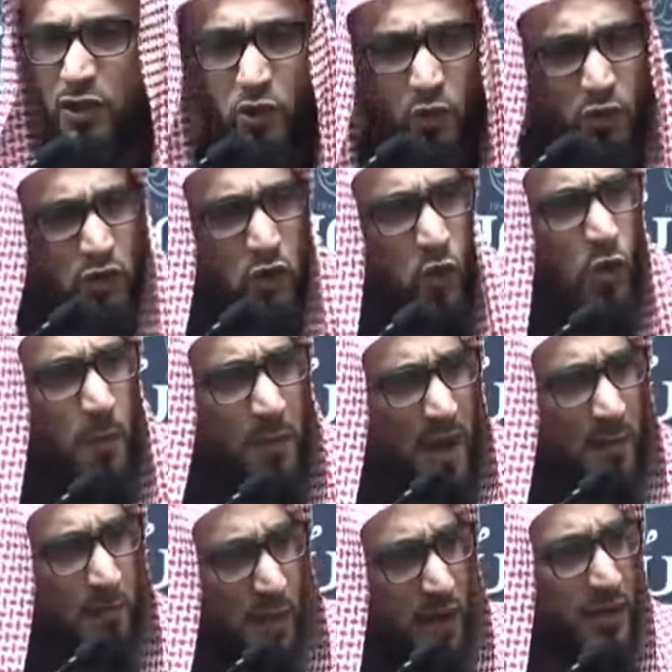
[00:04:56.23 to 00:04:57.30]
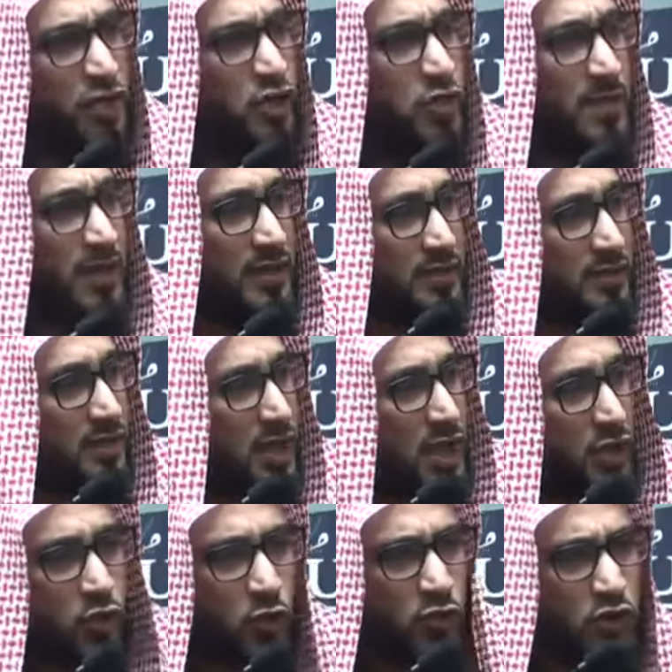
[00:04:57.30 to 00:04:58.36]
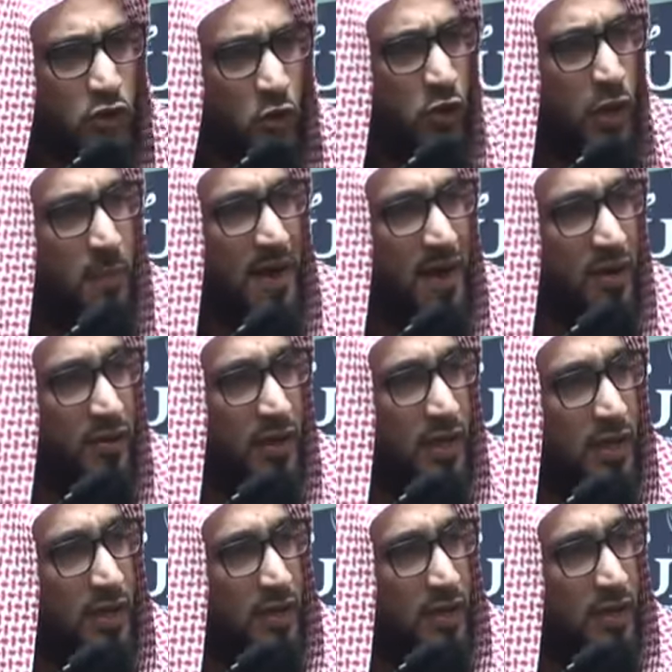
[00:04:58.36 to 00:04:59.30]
Don't talk about punishment. Don't talk about